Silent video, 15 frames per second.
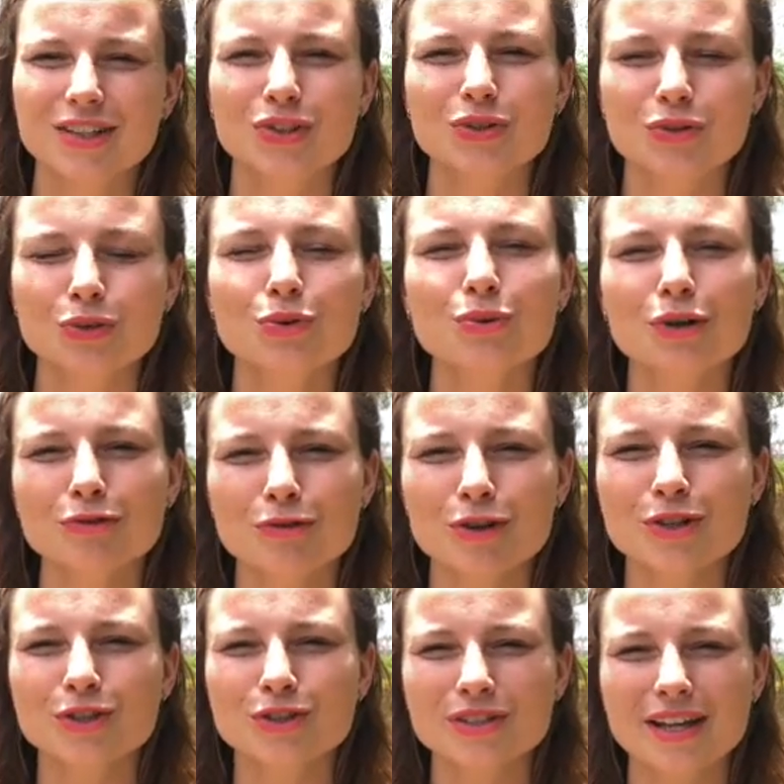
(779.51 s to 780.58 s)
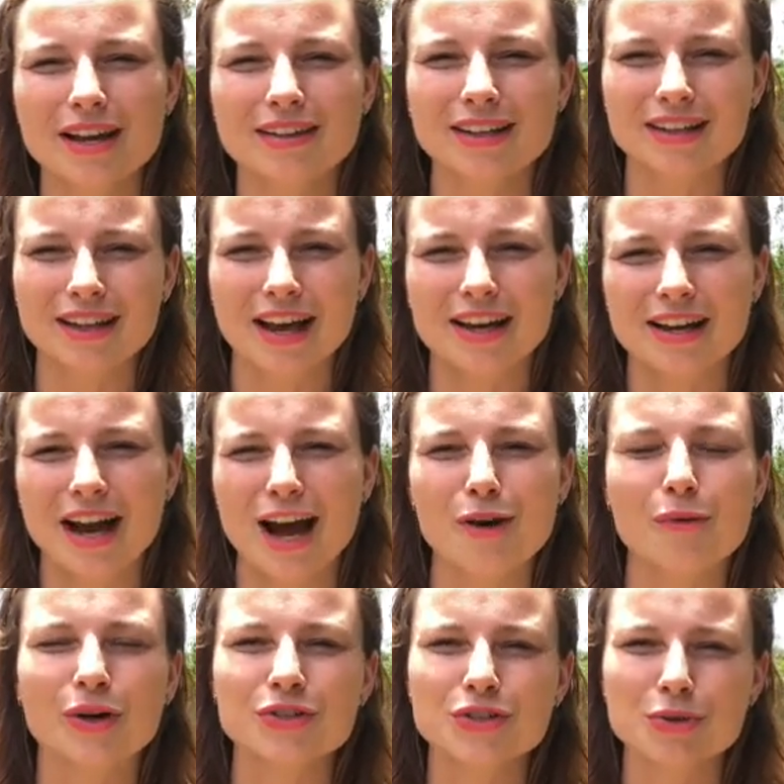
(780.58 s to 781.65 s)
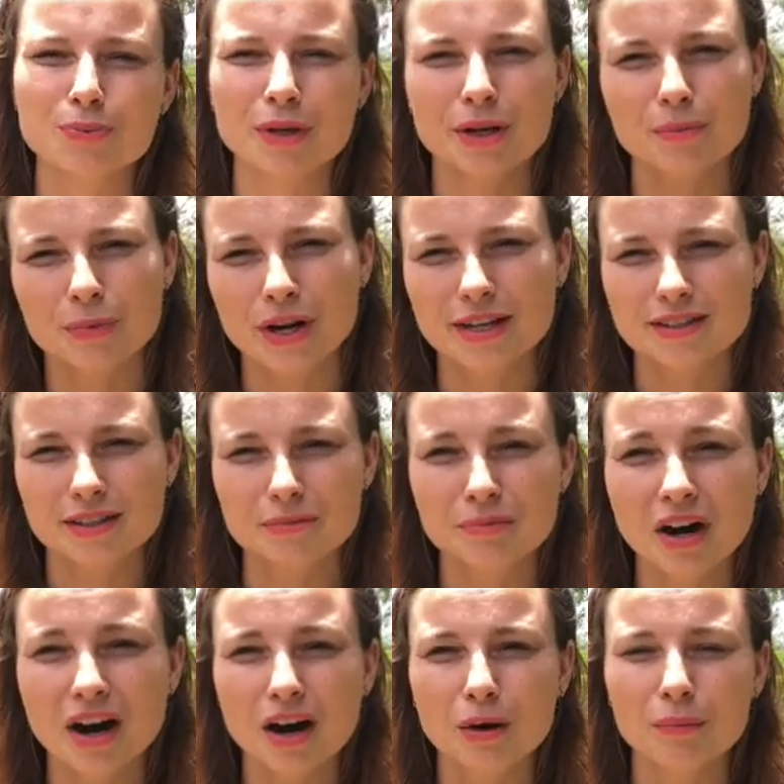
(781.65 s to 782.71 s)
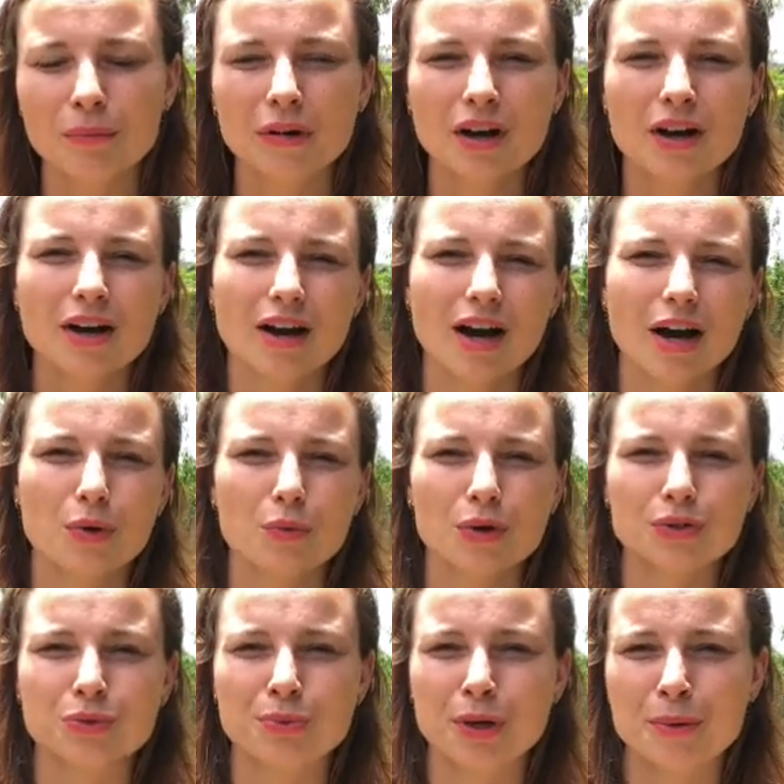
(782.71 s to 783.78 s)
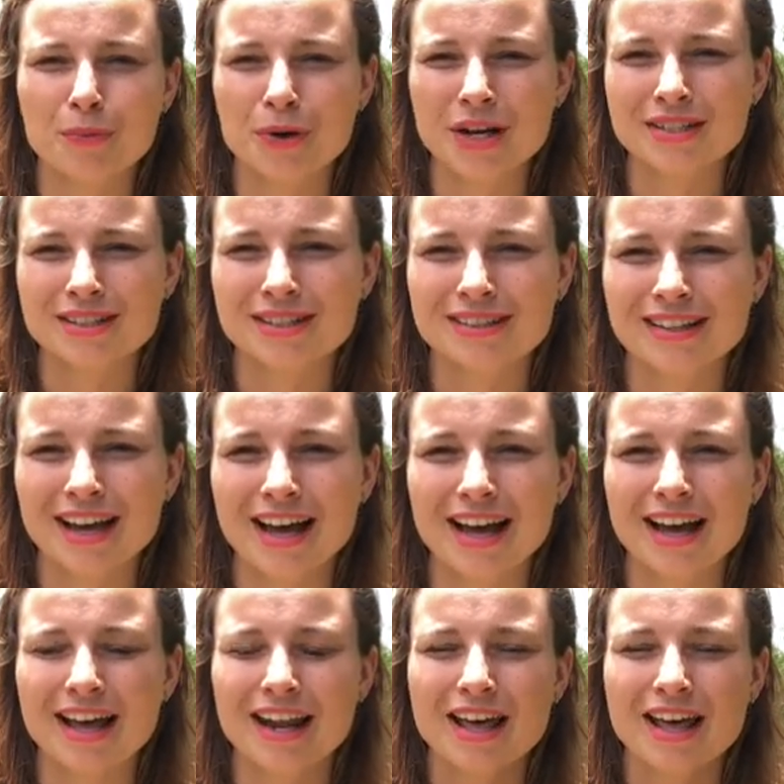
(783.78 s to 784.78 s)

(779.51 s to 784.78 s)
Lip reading: You will first state it like, I want to be a present mom. I want to be a present dad.